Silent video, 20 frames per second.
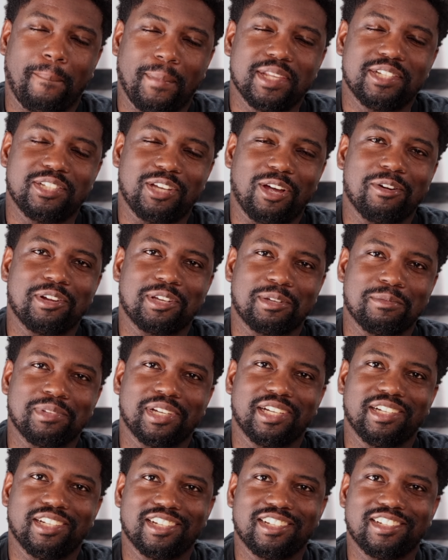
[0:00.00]
She's already
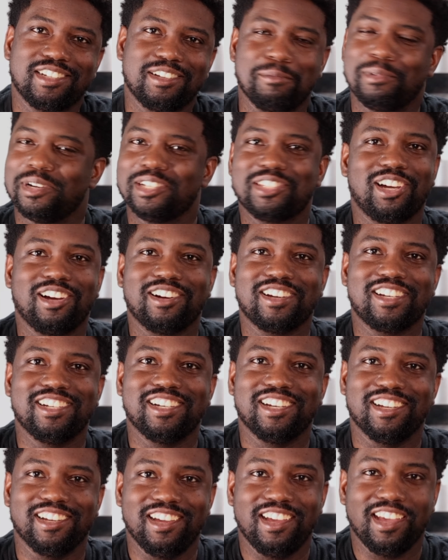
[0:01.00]
complaining, but it's all
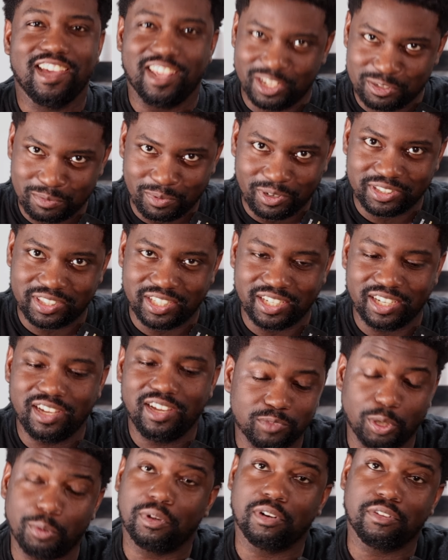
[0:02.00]
good, and it's worth it.
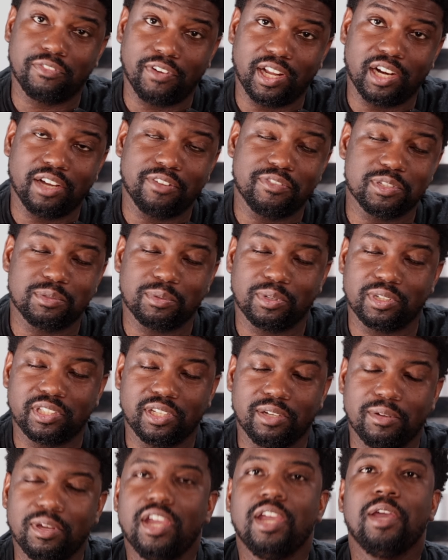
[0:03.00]
So we're gonna find out if it's worth
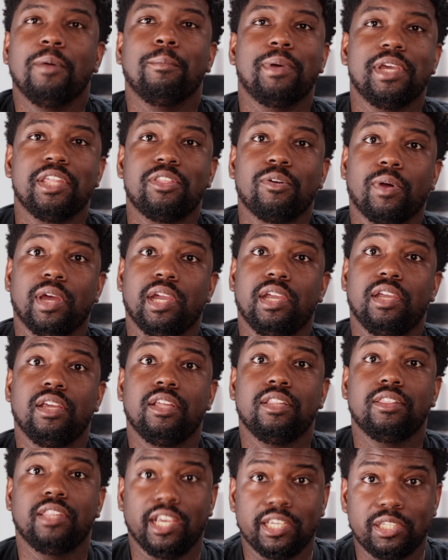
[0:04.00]
it. But either way,
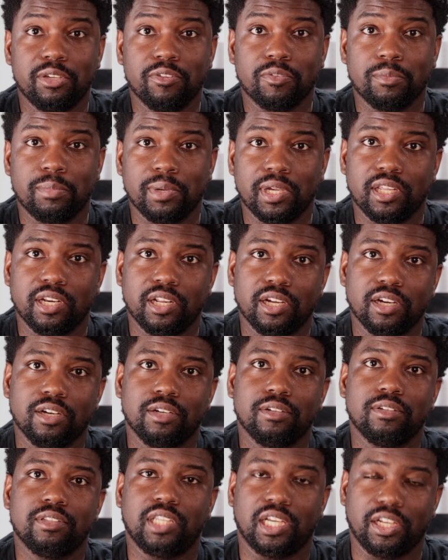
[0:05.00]
thank you for being
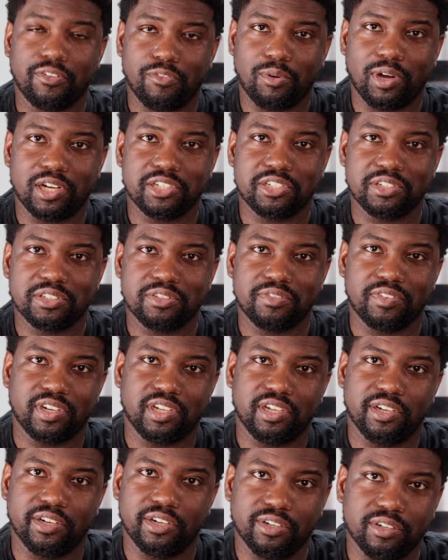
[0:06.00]
here. Thank you for watching this
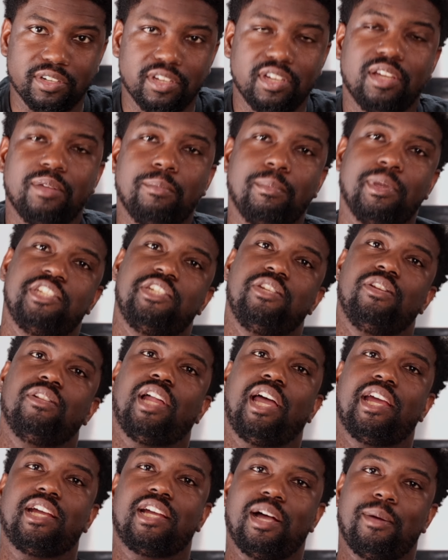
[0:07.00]
video. Make sure you
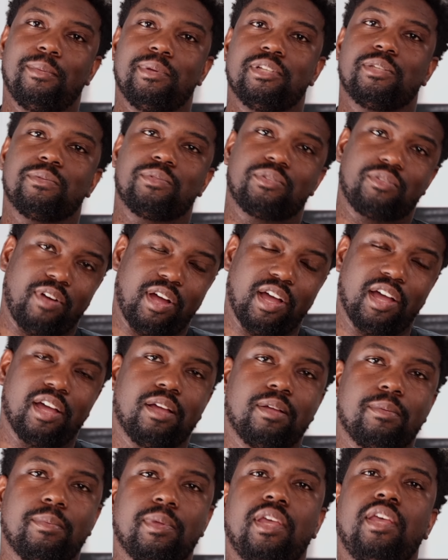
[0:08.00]
like, comment,
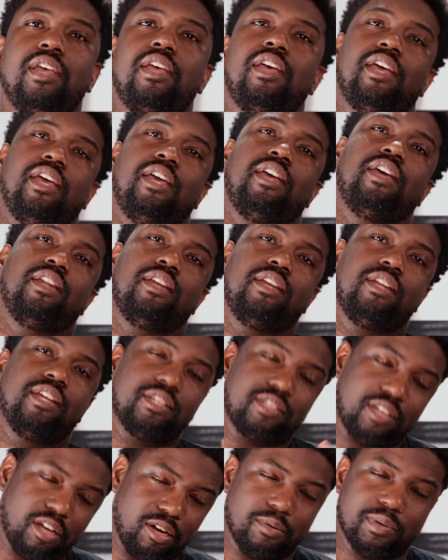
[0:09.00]
subscribe, and
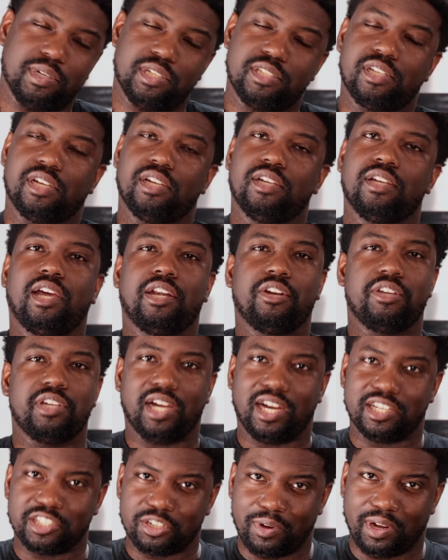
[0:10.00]
as I always say, I know you
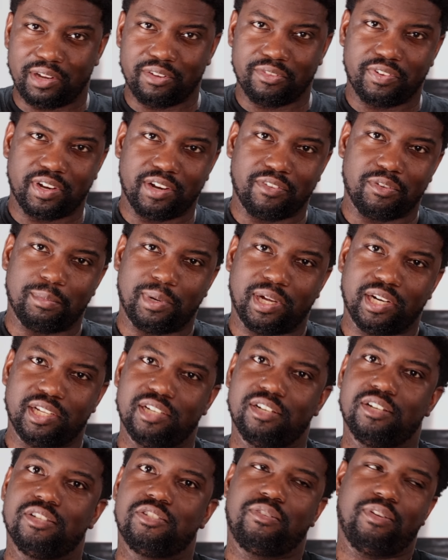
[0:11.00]
guys are creating for everybody
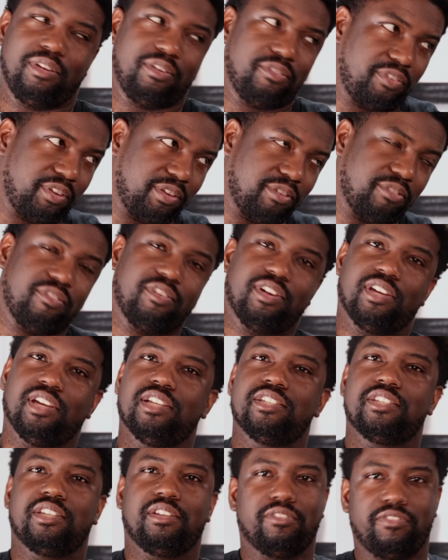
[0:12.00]
else, you're creating for your
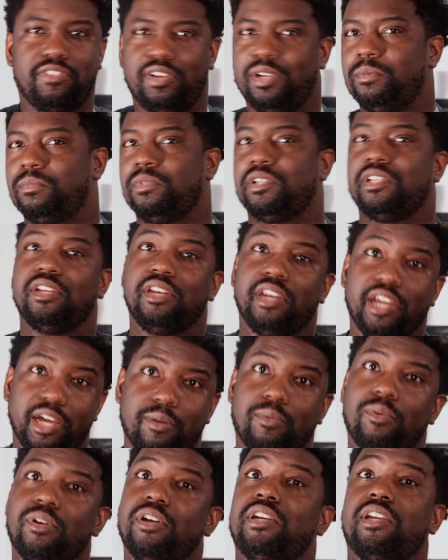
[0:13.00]
friends and your family, your
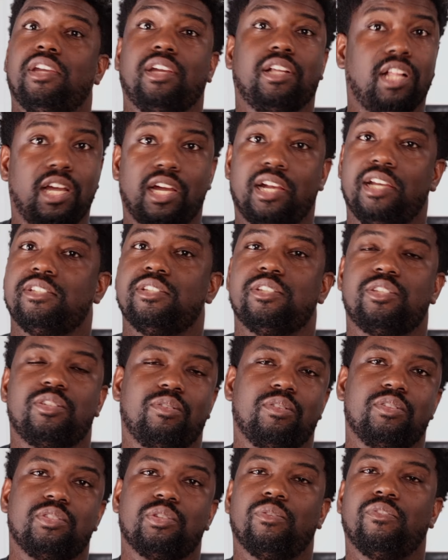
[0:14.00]
network, and clients, and so
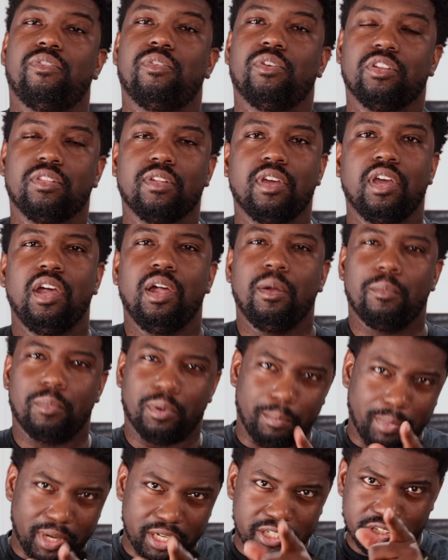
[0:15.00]
on and so forth,
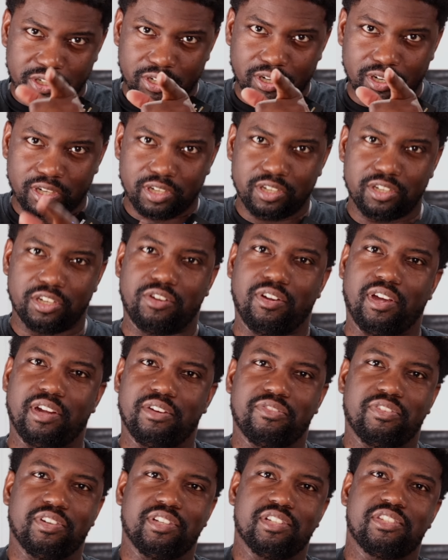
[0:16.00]
but make sure you're
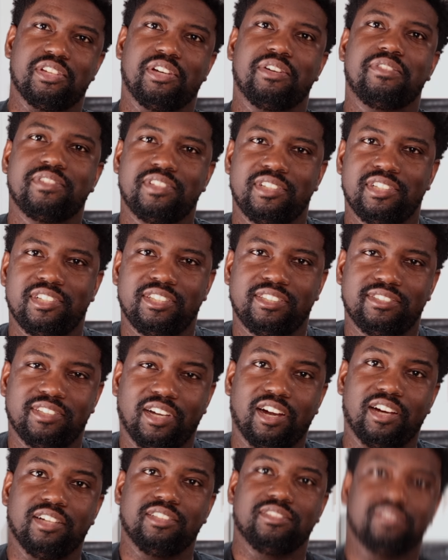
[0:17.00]
creating for yourself.
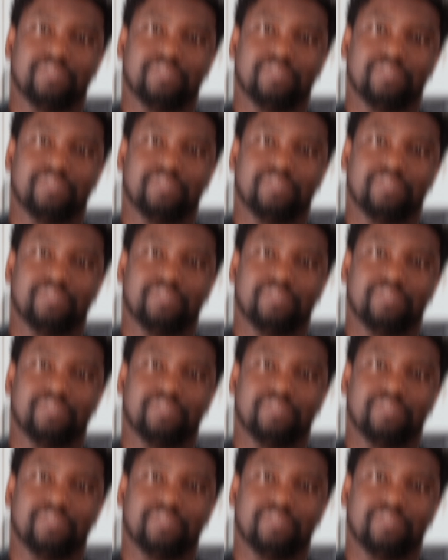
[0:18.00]
All right,